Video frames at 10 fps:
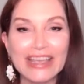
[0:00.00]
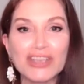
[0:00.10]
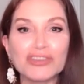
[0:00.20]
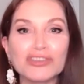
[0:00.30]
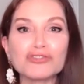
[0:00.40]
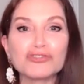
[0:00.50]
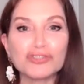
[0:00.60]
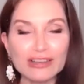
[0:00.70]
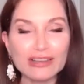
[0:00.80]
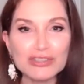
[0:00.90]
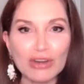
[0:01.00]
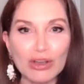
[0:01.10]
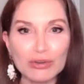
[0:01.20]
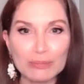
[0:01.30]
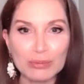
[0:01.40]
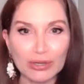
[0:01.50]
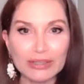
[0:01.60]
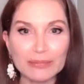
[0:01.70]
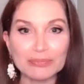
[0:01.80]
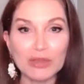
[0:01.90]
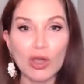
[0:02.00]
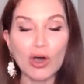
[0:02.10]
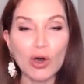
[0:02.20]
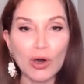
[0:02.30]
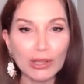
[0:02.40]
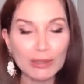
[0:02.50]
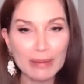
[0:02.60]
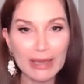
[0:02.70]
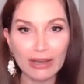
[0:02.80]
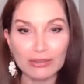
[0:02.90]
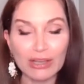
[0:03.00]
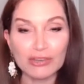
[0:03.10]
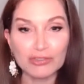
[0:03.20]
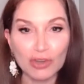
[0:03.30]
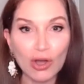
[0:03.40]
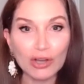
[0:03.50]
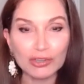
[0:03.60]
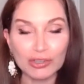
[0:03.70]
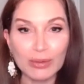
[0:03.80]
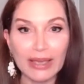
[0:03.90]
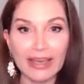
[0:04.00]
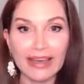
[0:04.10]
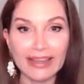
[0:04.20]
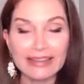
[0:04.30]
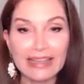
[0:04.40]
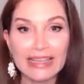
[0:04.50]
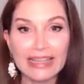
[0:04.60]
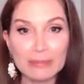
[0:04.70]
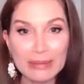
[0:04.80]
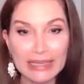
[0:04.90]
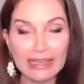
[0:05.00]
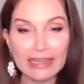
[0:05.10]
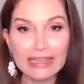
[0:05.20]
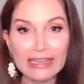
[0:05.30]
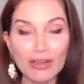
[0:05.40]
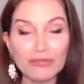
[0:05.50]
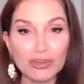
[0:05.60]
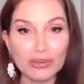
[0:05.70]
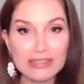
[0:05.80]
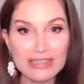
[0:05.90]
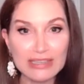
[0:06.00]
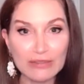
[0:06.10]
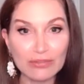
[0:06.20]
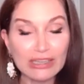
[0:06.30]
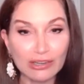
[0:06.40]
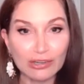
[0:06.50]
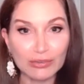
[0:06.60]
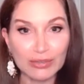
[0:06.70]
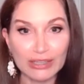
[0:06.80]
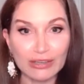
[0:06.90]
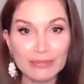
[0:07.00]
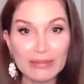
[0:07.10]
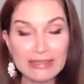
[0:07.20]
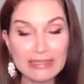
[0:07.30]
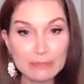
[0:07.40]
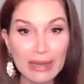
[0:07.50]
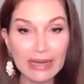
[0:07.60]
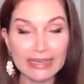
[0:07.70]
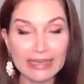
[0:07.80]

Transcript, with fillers: You just wrote a book all about a dog you had in the beginning of your TV career, Spike.